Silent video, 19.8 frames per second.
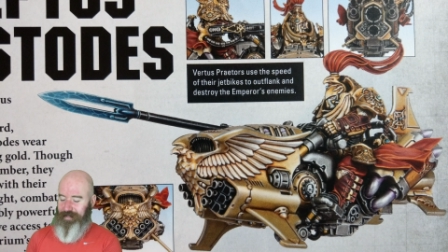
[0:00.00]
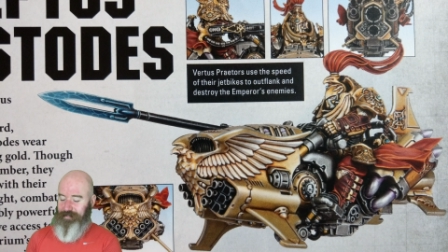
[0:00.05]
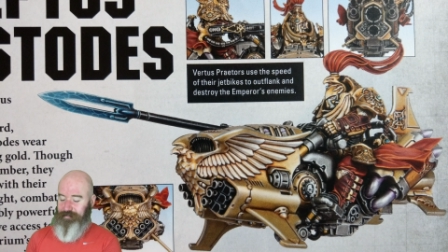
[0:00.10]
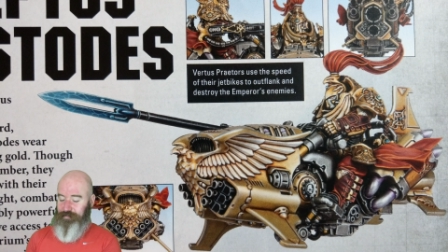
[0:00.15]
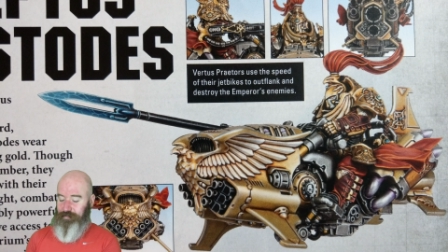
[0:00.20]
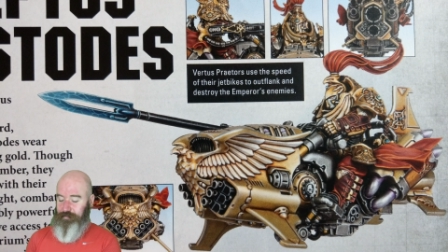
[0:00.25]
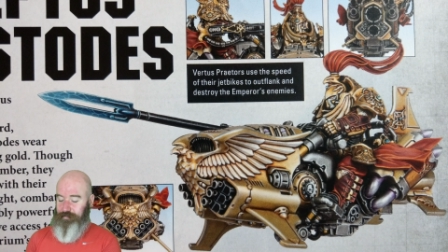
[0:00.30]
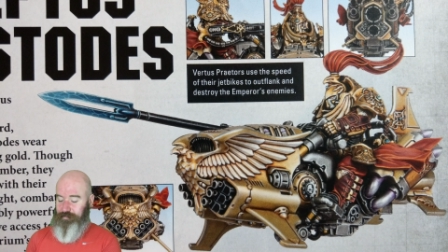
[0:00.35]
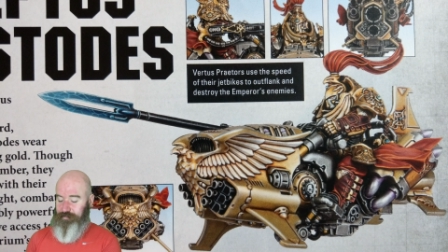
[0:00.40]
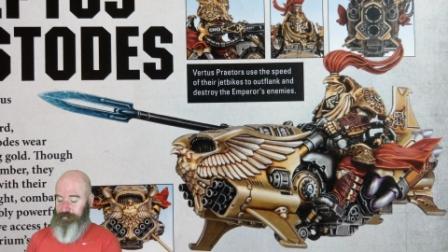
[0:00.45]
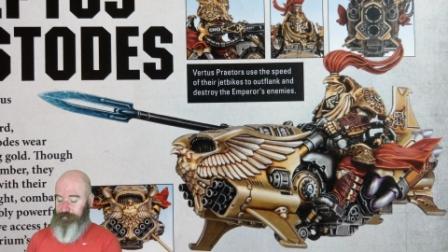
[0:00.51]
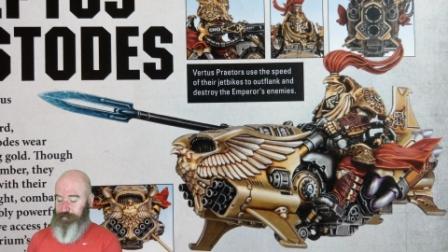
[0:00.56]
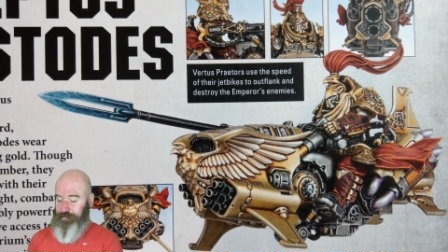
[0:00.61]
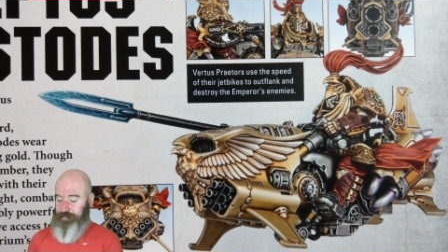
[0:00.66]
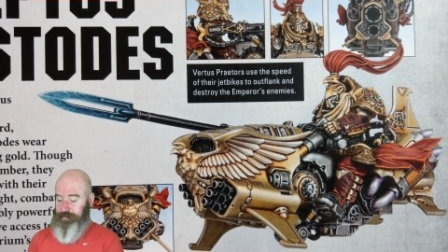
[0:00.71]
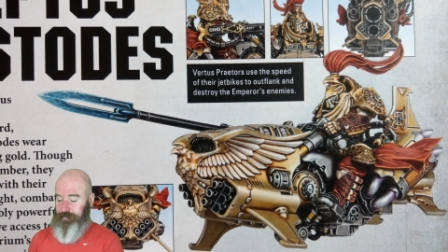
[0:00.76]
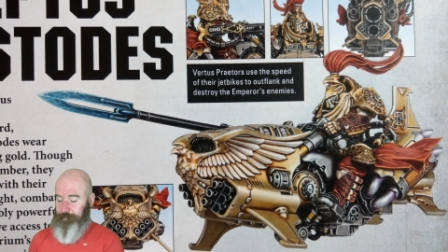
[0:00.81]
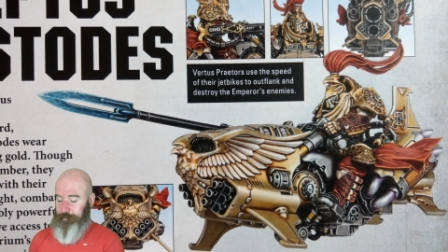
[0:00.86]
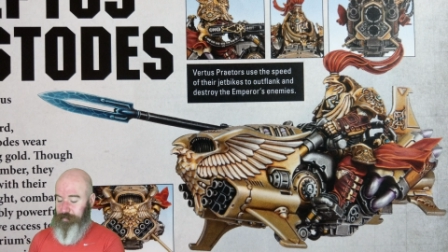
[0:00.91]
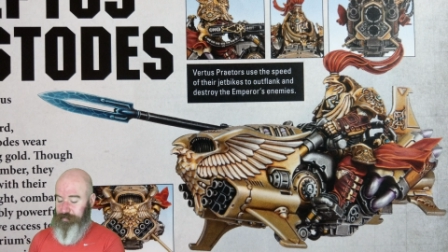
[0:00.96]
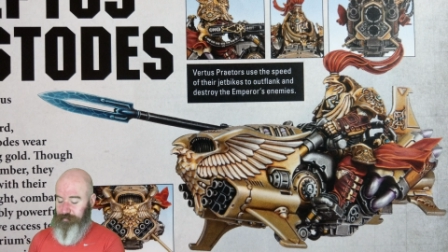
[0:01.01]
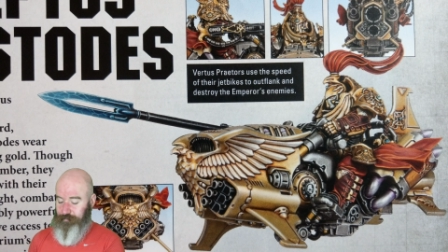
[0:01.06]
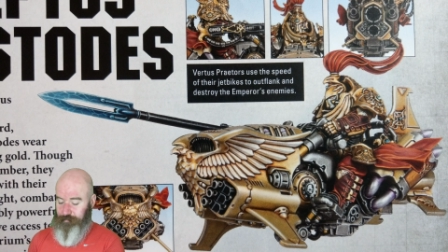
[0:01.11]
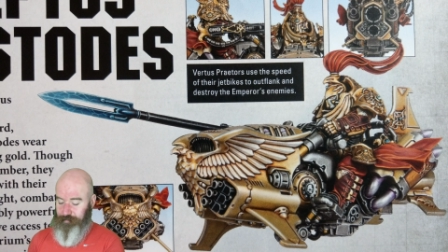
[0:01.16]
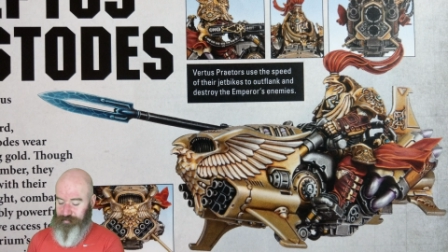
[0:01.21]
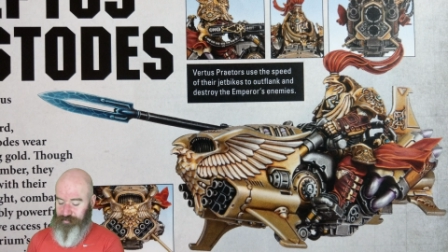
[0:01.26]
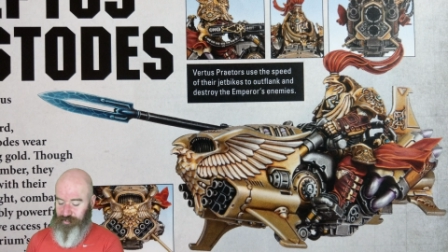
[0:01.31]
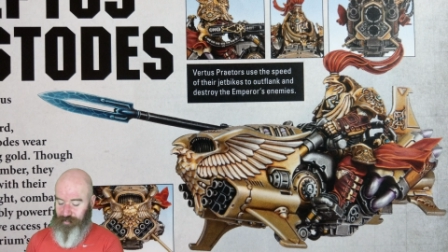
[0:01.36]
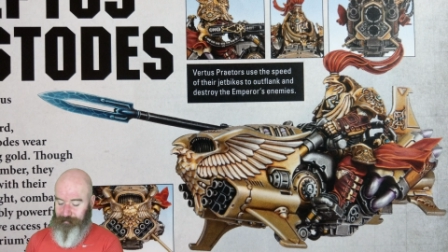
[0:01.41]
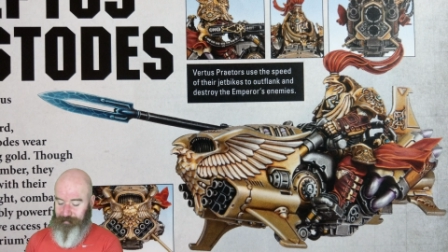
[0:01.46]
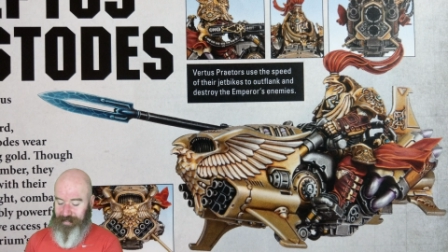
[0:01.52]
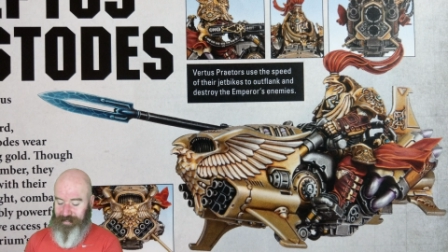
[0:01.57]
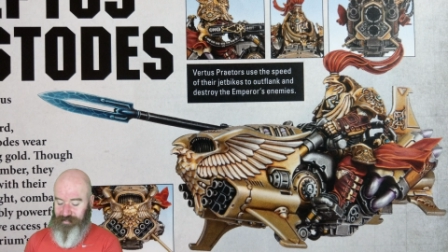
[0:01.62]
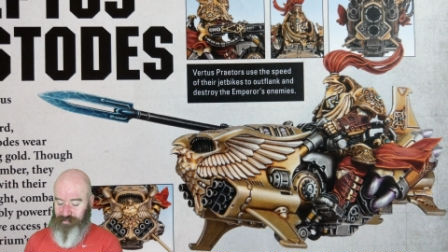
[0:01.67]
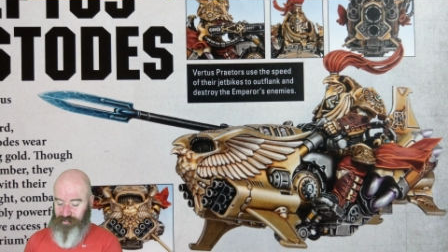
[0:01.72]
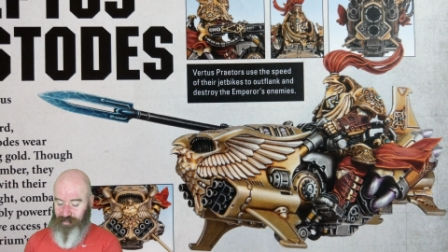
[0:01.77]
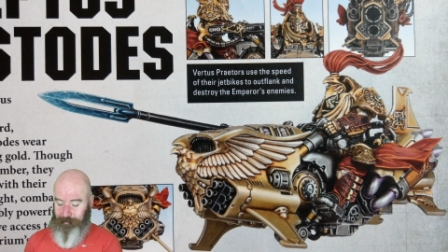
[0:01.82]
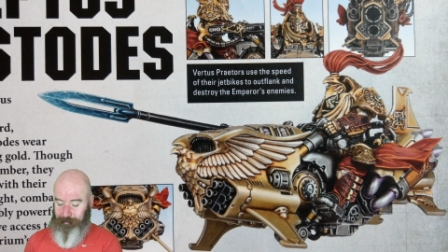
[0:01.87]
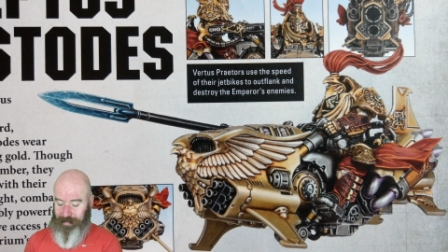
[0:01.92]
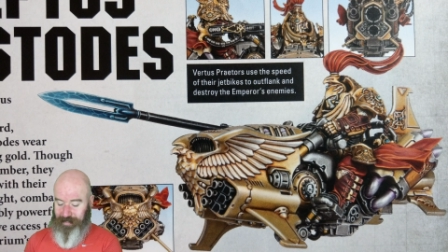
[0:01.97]
So there's a Virtus Praetor on the jet
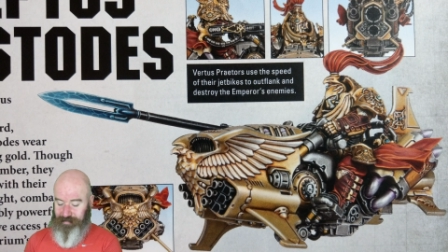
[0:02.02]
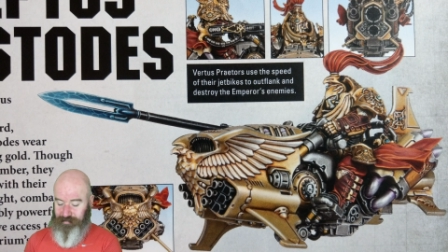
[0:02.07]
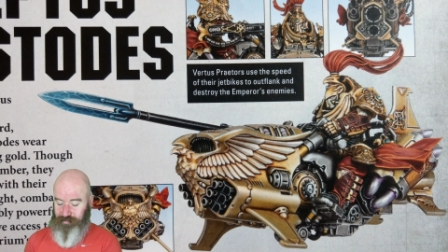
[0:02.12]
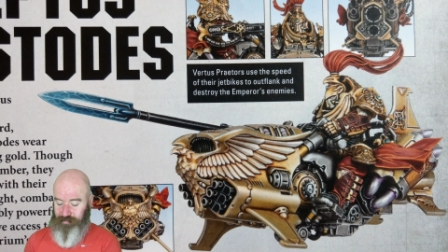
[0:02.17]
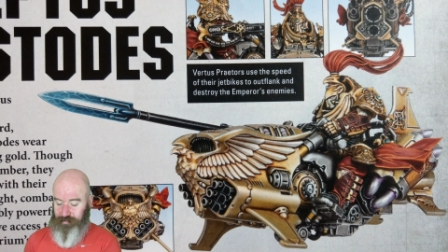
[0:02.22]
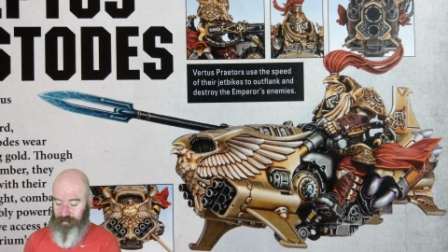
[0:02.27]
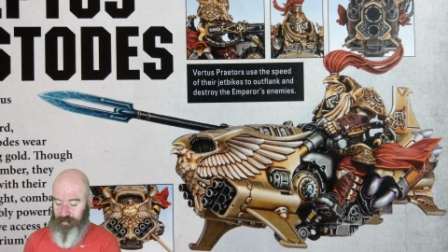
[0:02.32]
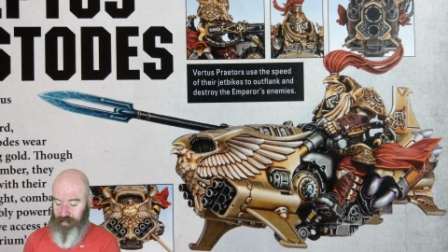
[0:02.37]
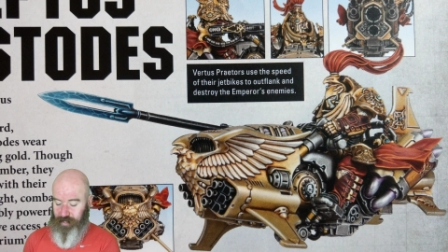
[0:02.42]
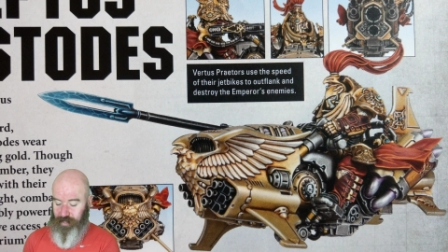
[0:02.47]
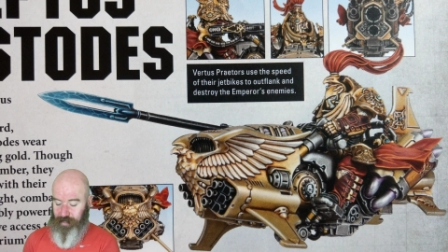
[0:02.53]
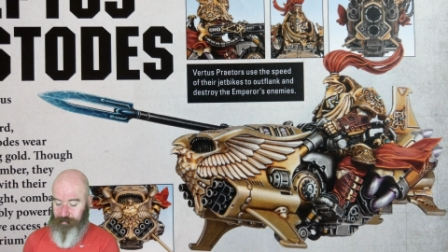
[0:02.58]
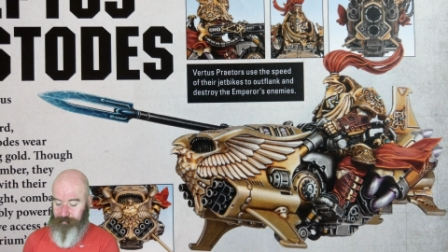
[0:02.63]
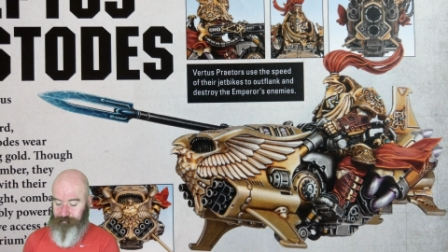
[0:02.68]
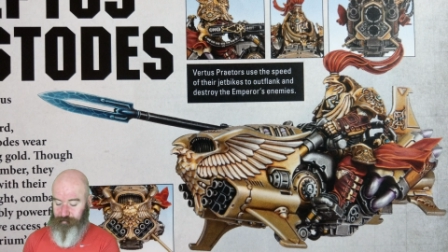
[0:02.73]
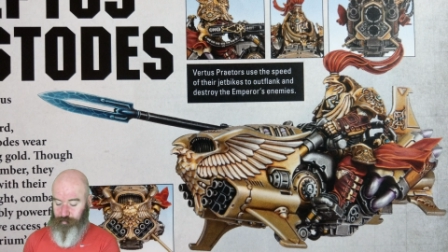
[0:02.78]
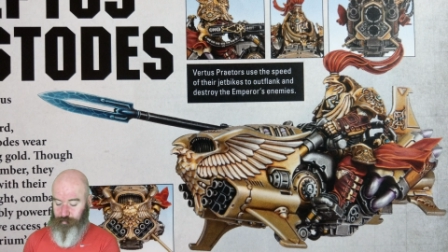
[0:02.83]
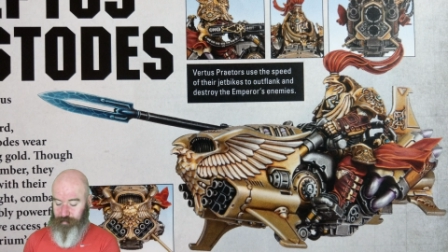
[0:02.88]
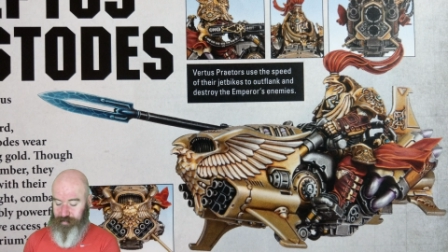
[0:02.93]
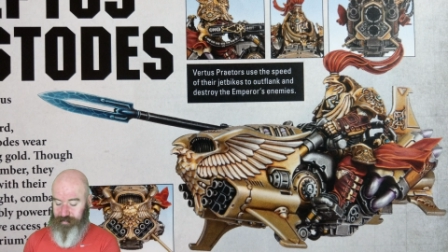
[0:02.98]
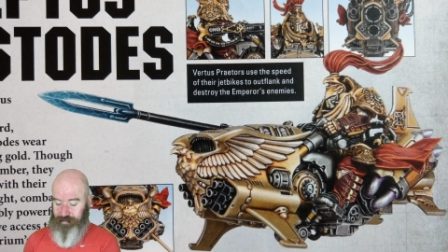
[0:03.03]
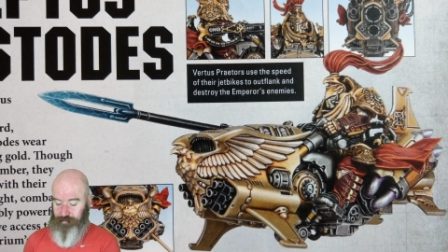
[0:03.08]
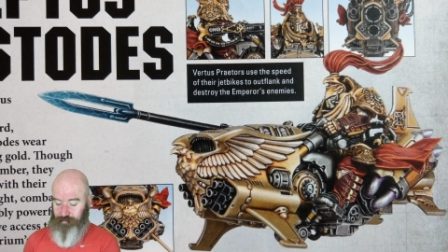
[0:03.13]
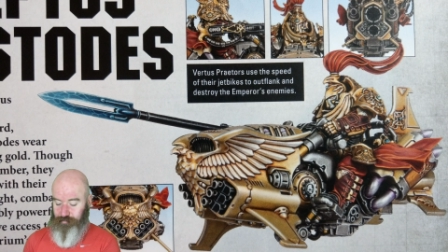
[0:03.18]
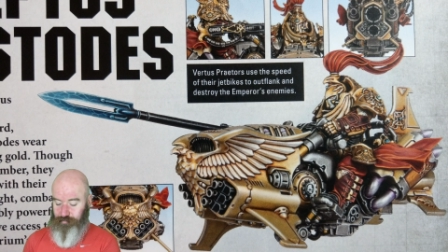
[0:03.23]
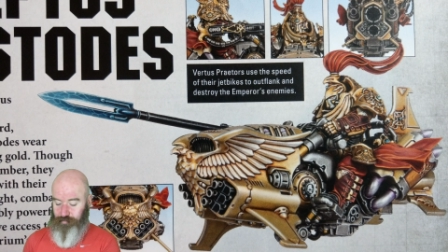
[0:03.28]
bike. The jet bikes are armed with